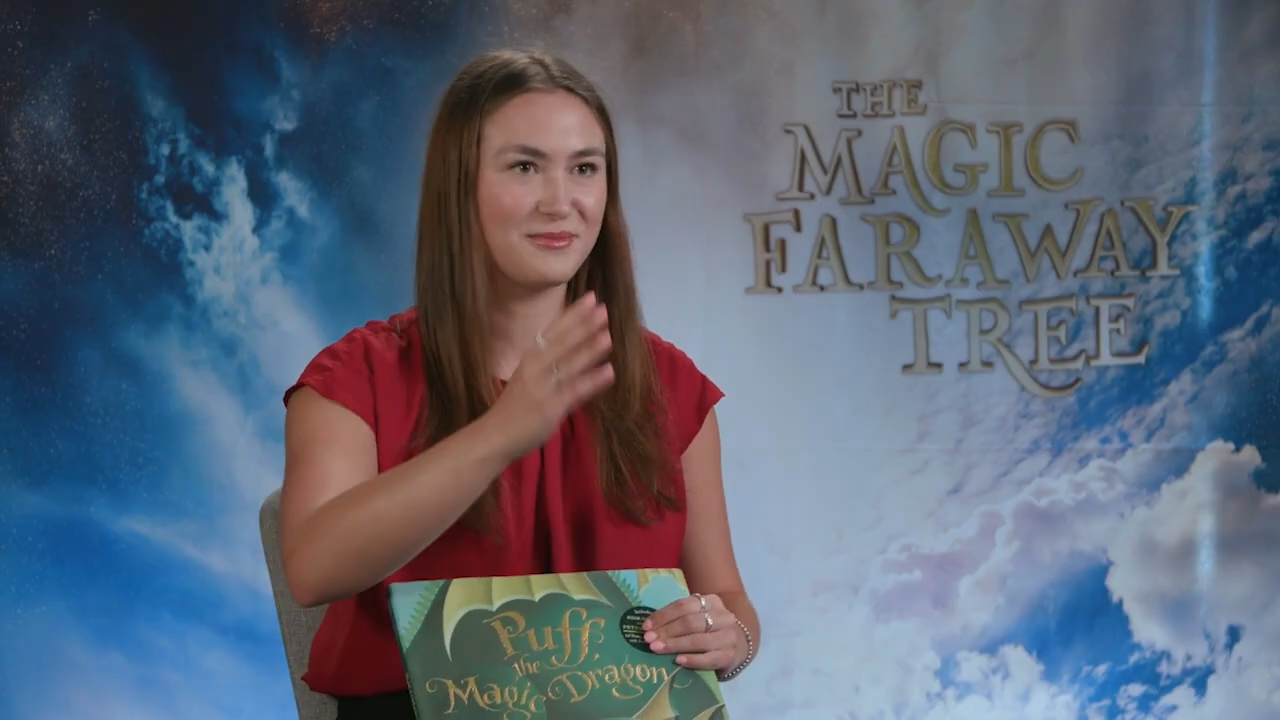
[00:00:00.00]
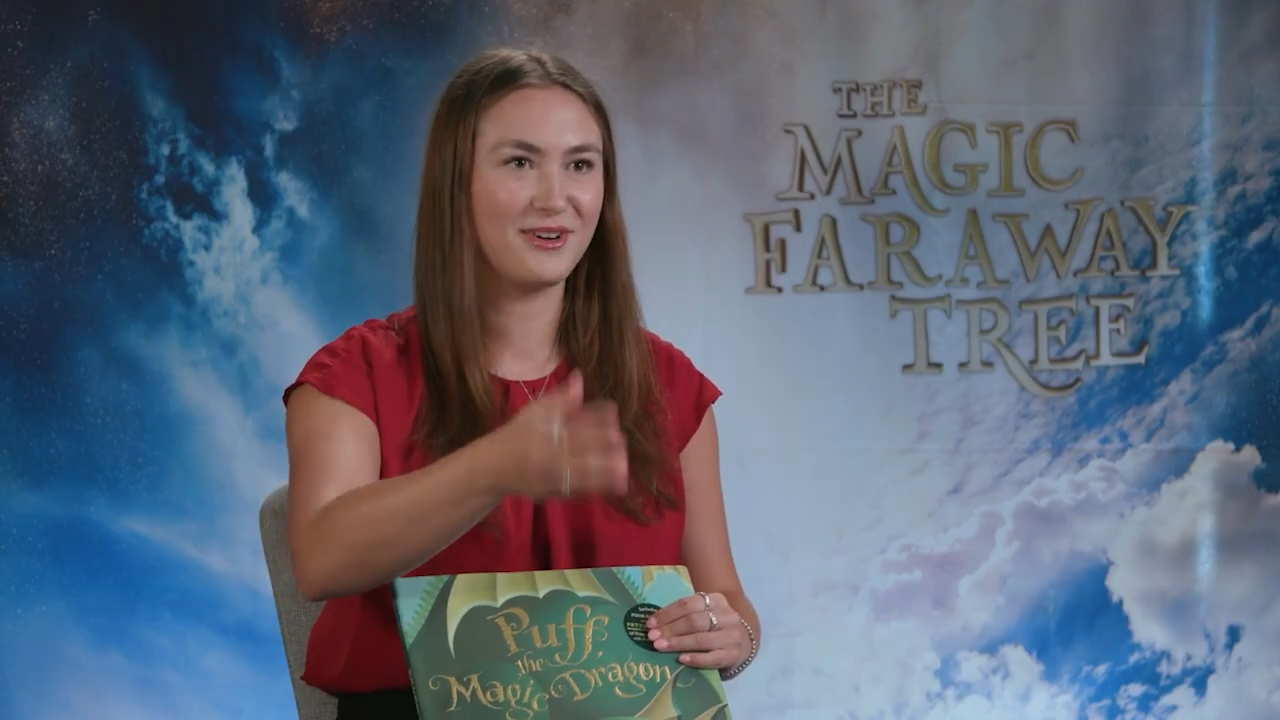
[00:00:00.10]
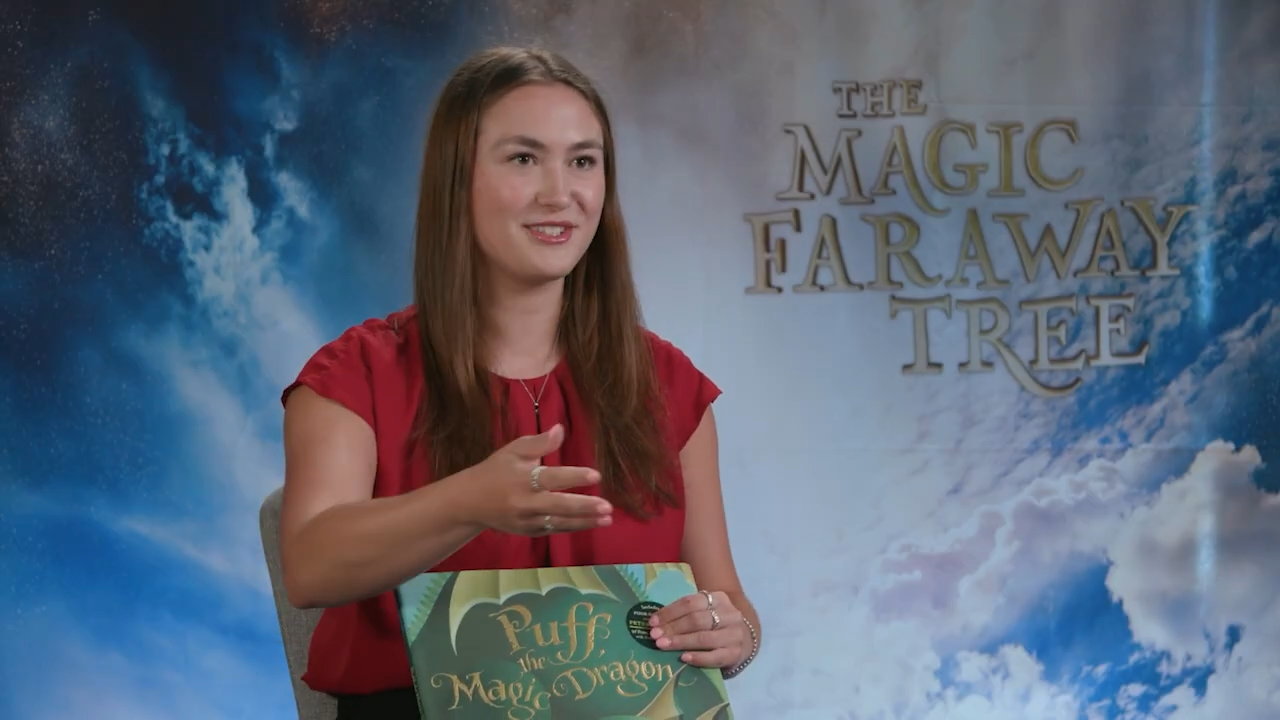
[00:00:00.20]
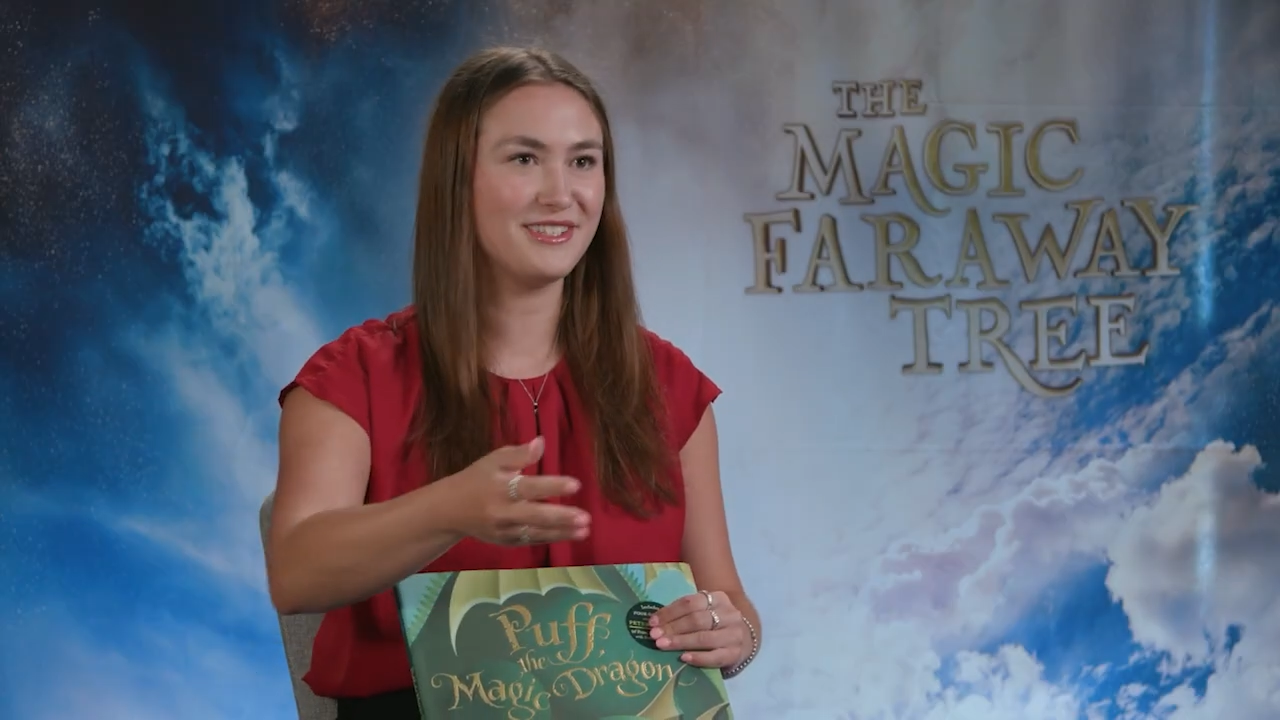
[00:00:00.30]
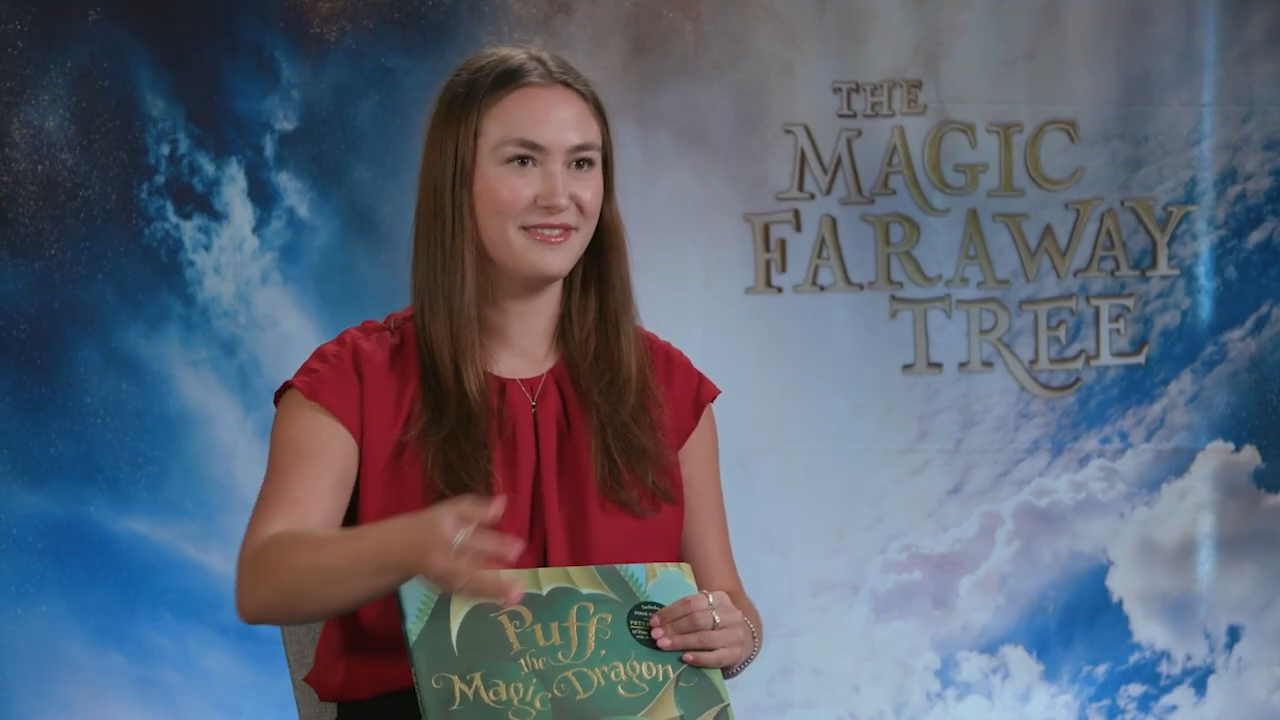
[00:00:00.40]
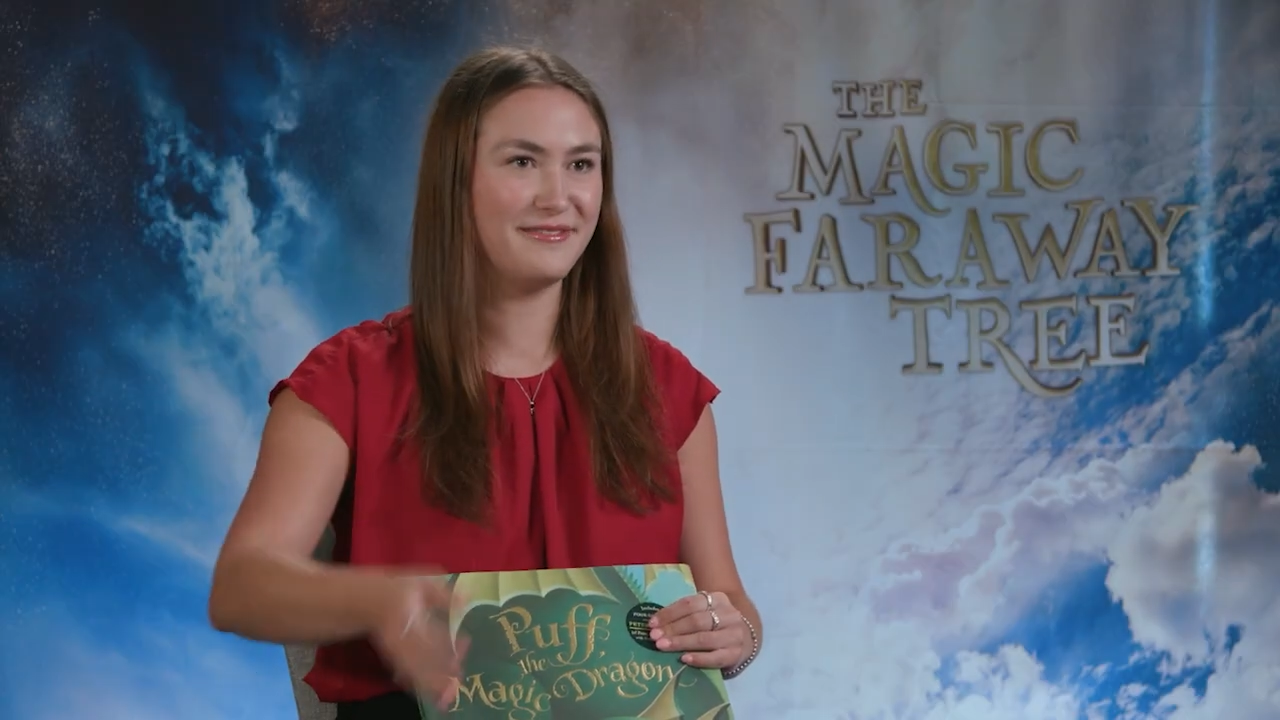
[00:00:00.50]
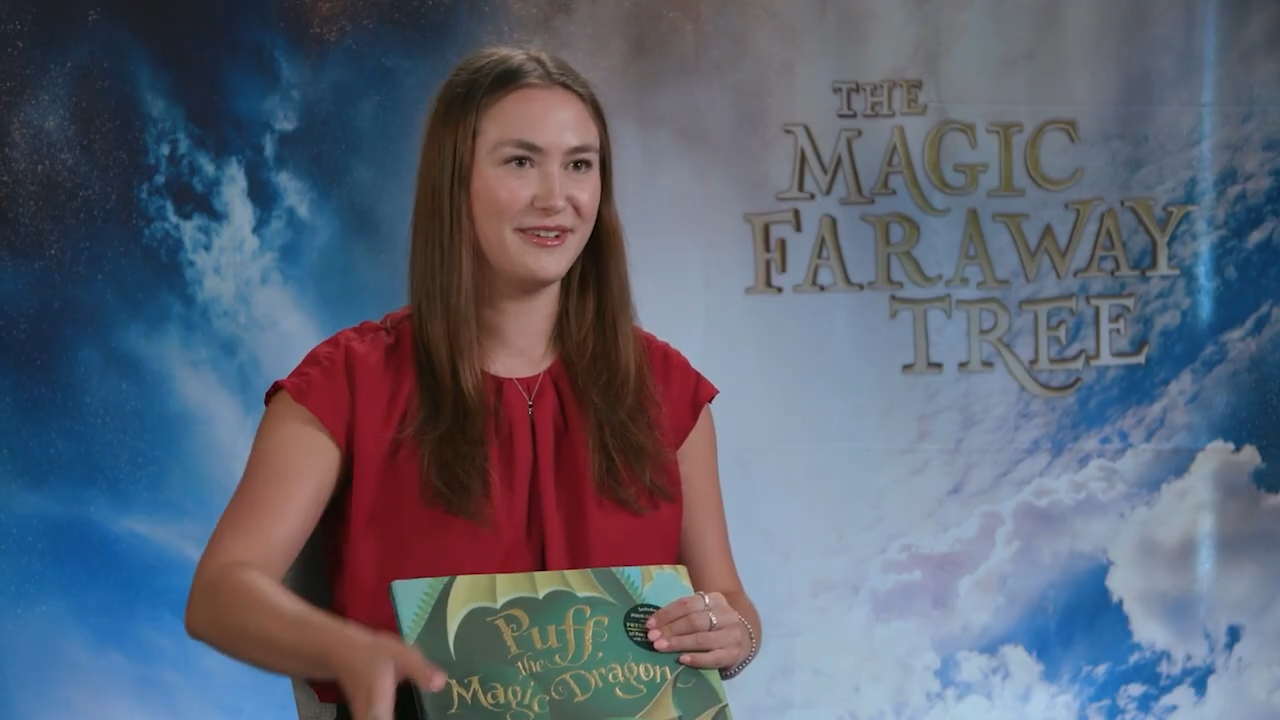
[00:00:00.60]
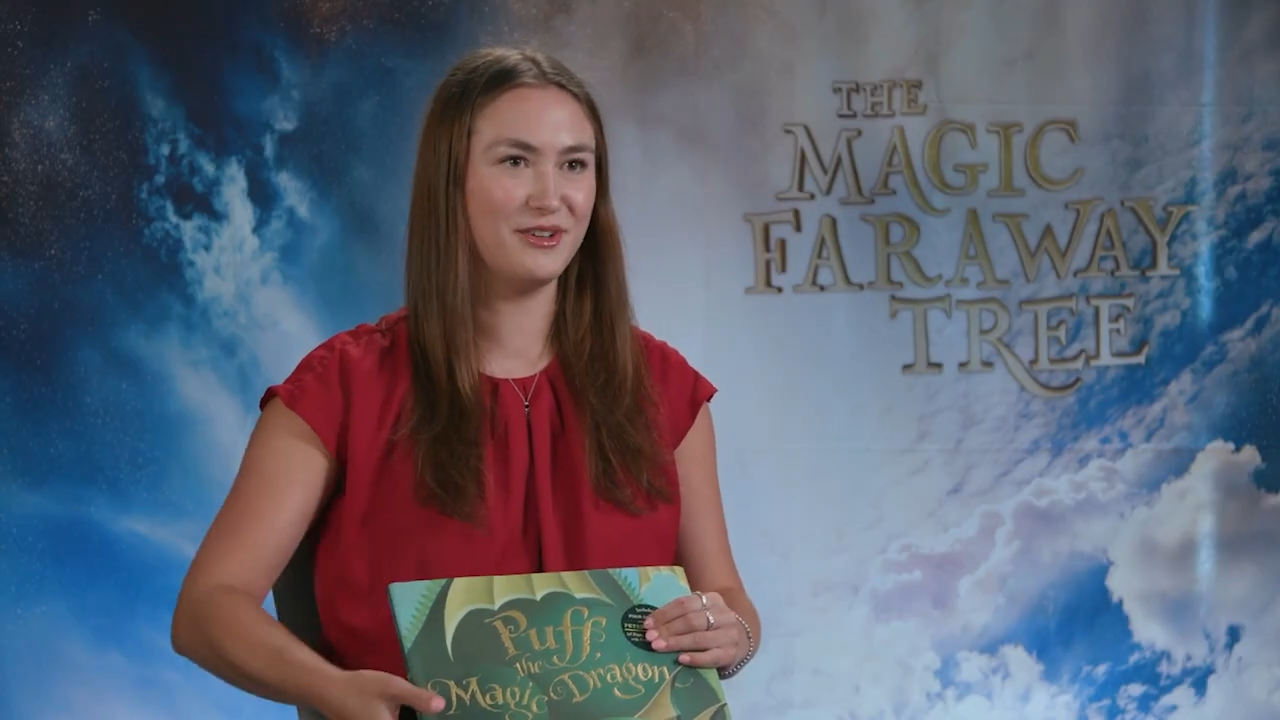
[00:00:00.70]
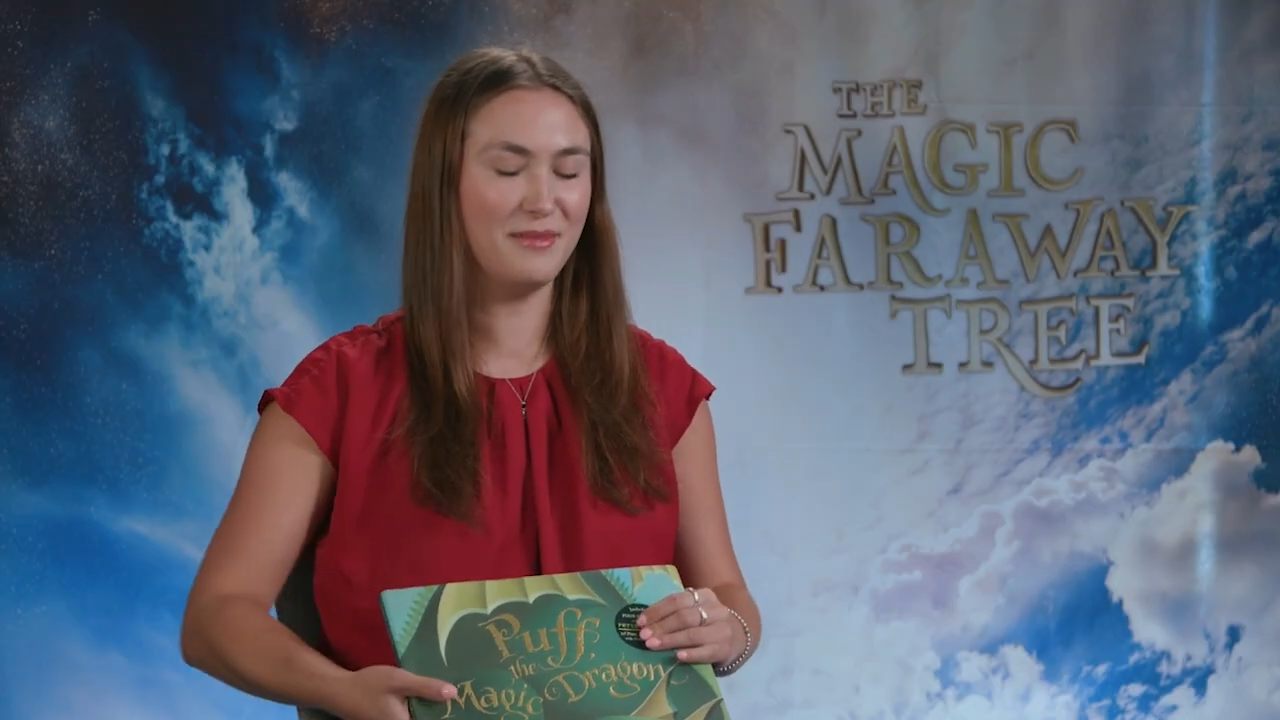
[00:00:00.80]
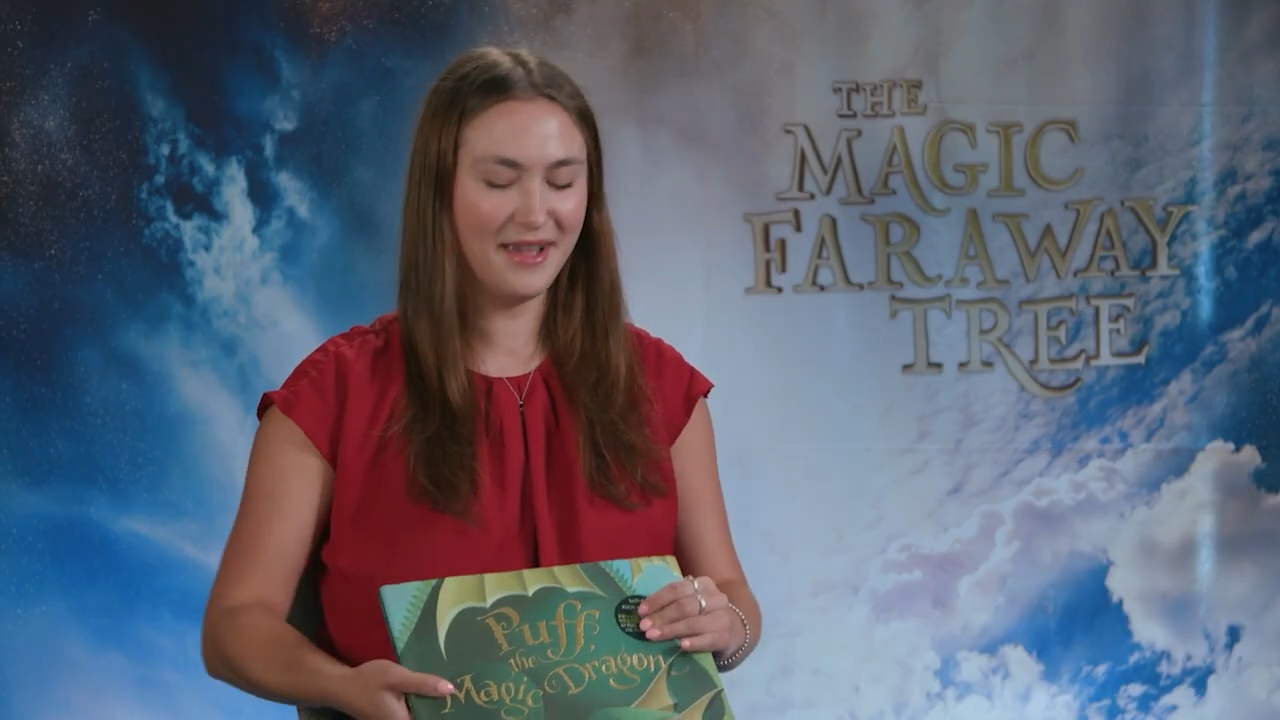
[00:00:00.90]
watching the film,